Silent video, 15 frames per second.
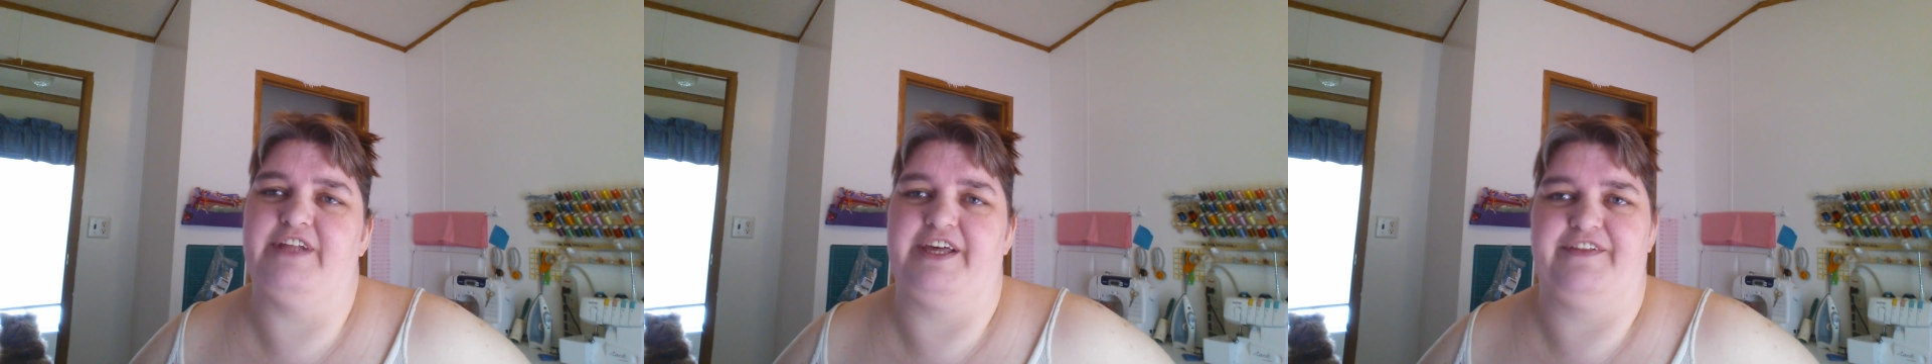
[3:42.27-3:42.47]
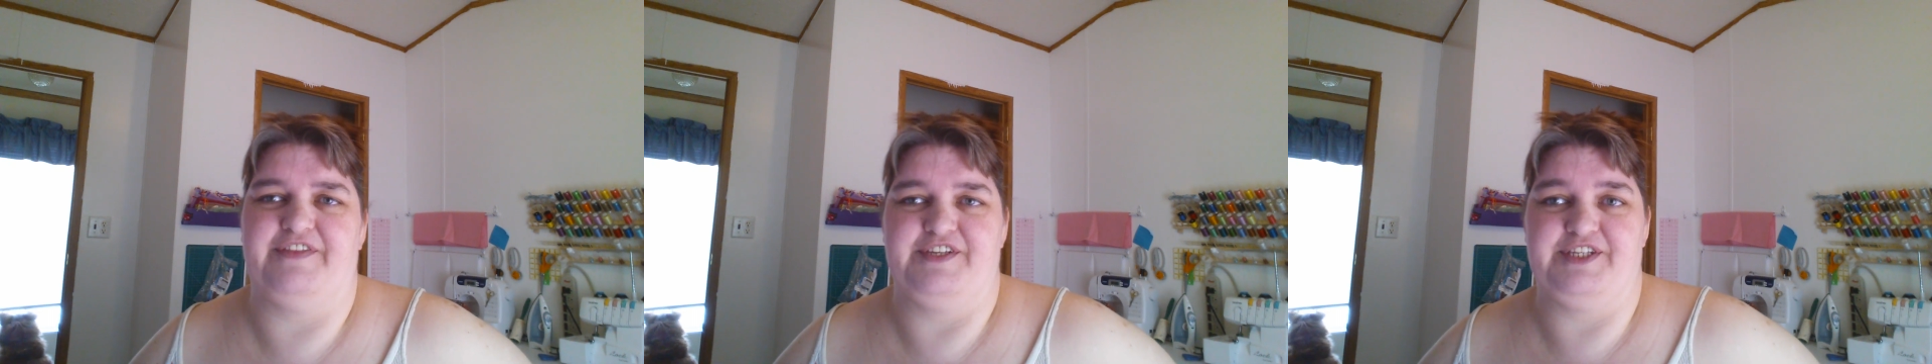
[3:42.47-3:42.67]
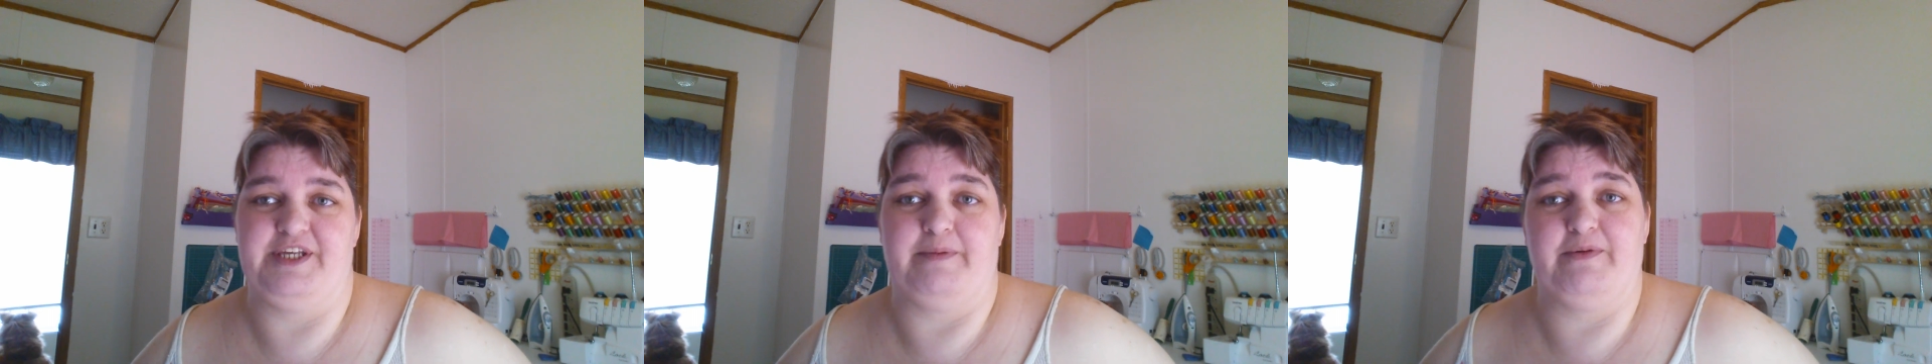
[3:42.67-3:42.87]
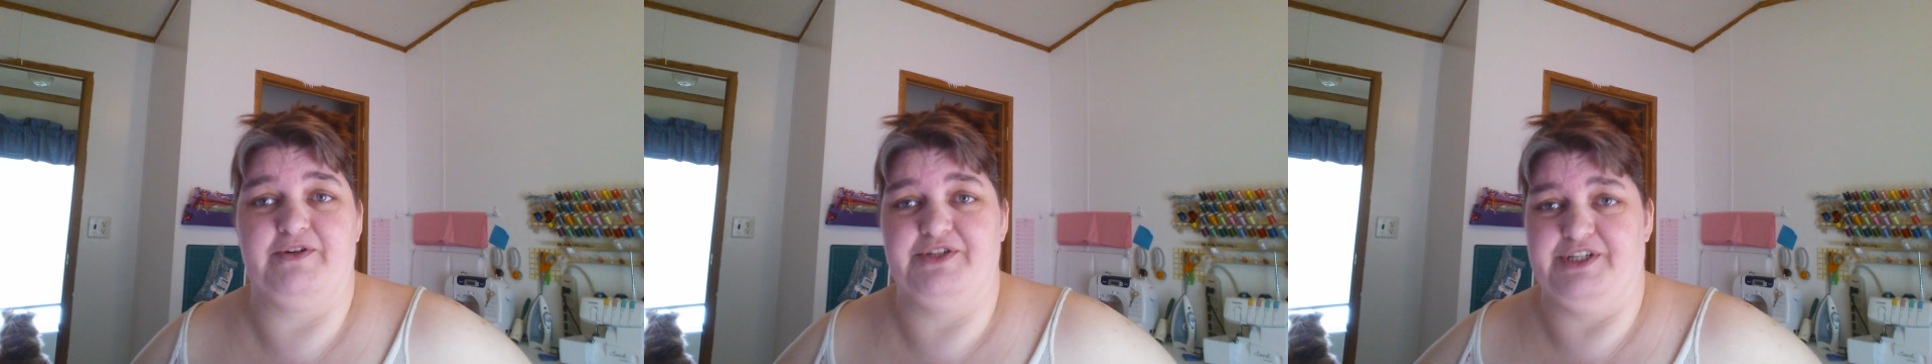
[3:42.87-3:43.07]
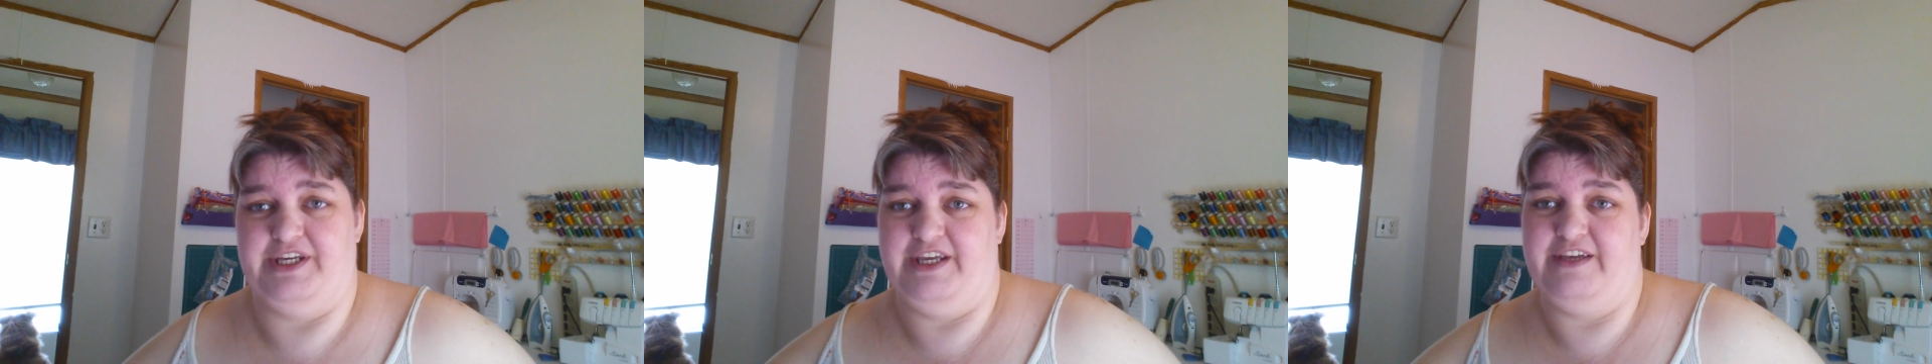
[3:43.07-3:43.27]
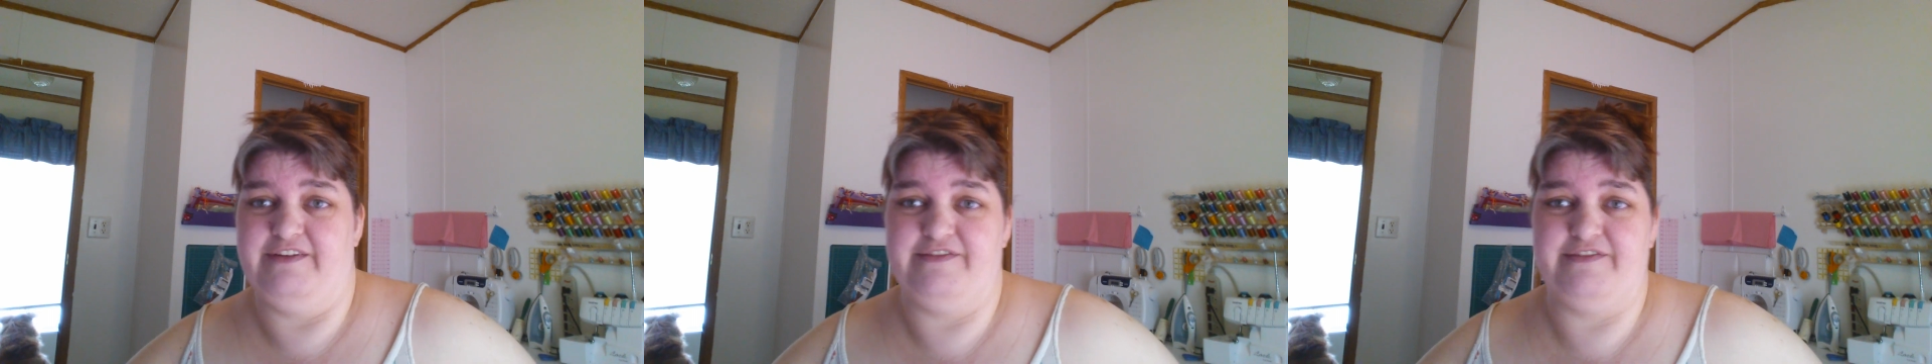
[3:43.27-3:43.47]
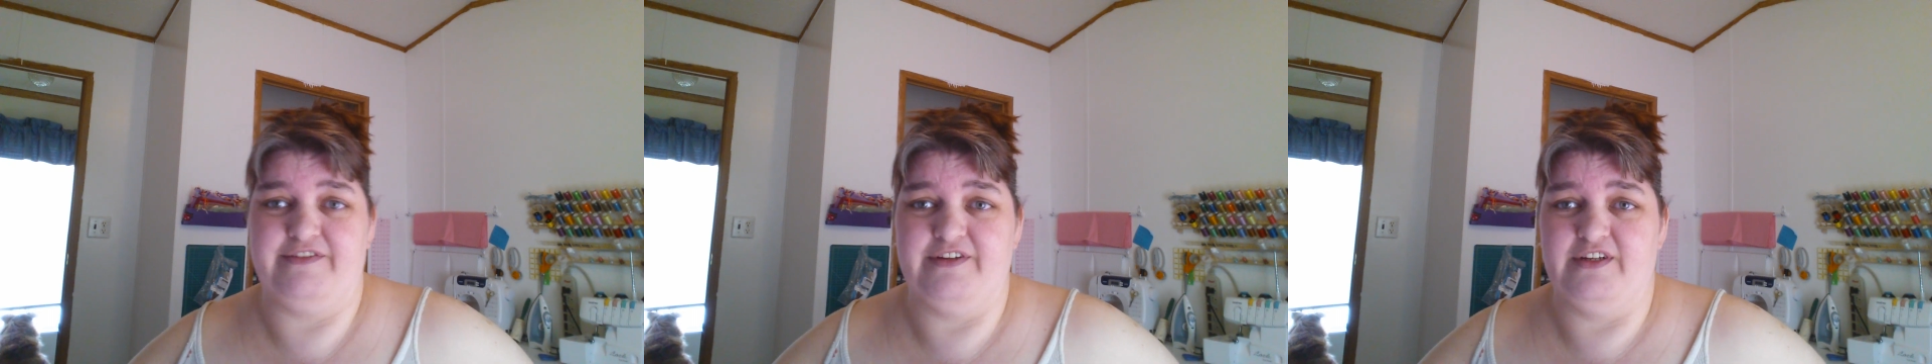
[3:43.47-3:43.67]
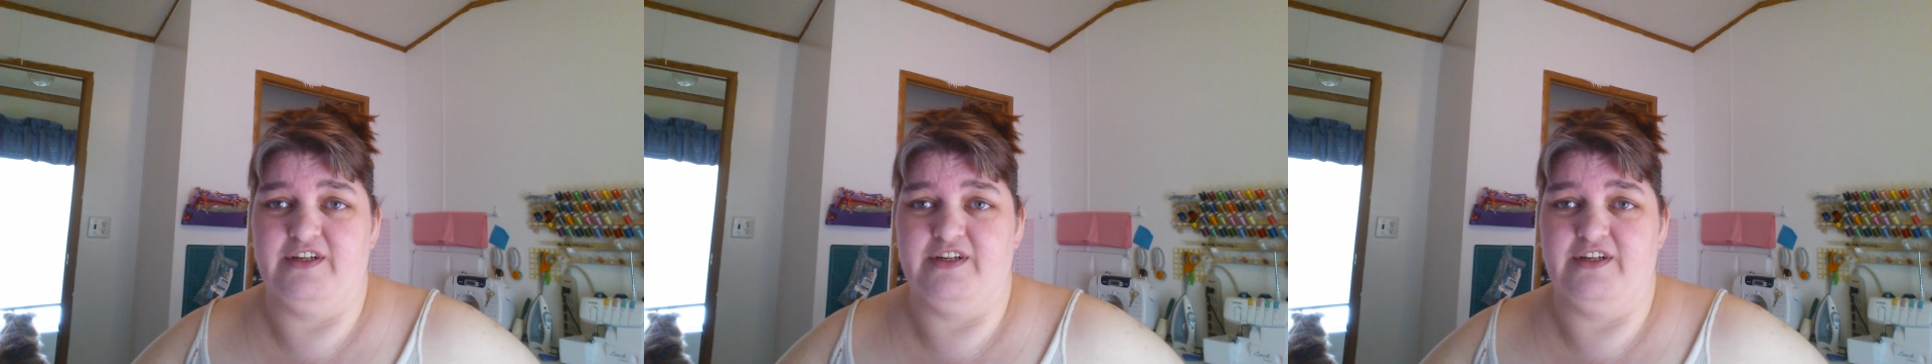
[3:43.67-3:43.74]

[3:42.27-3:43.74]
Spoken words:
like the Summer's Eve